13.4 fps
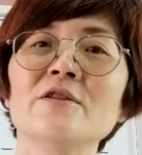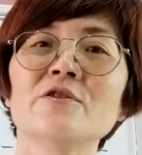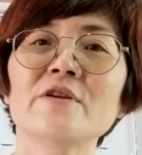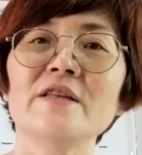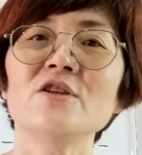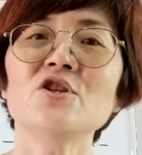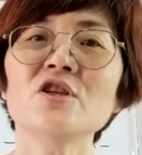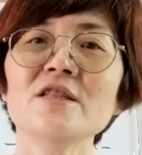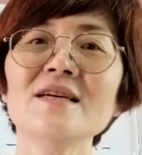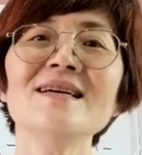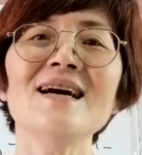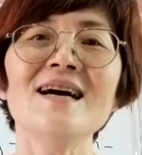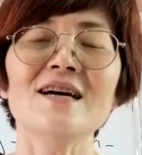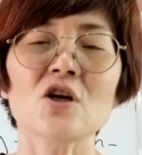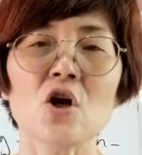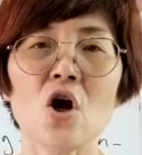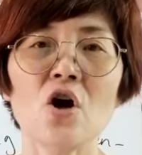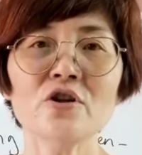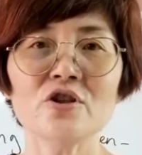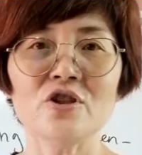Traditional
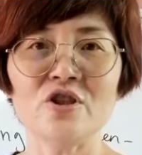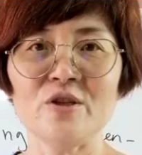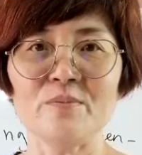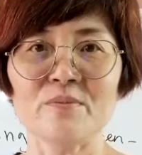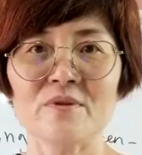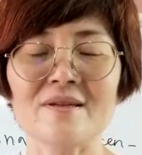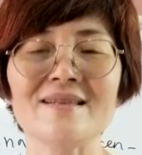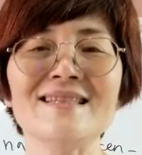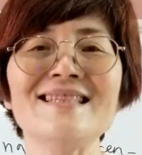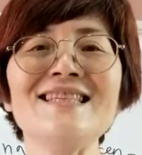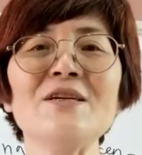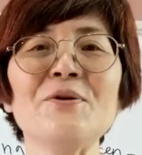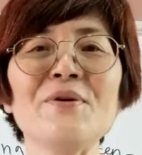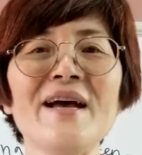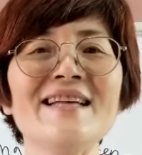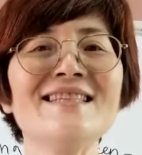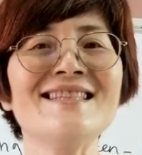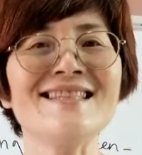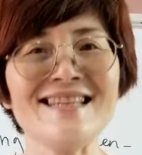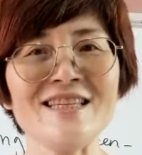costumes,
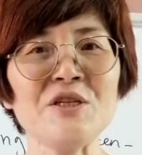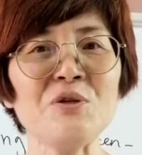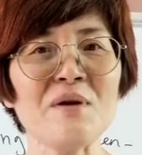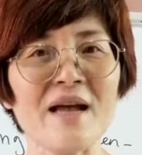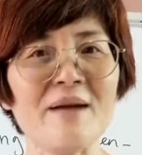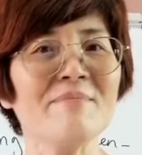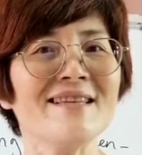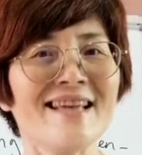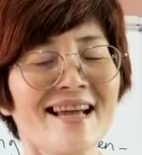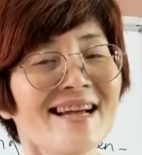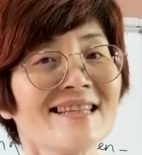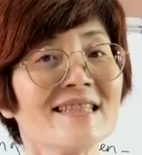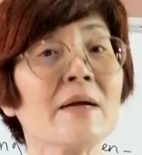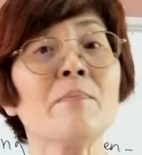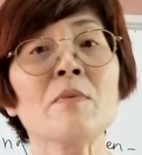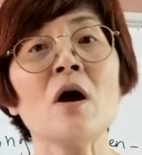C-O-S-T-U-M-E-S.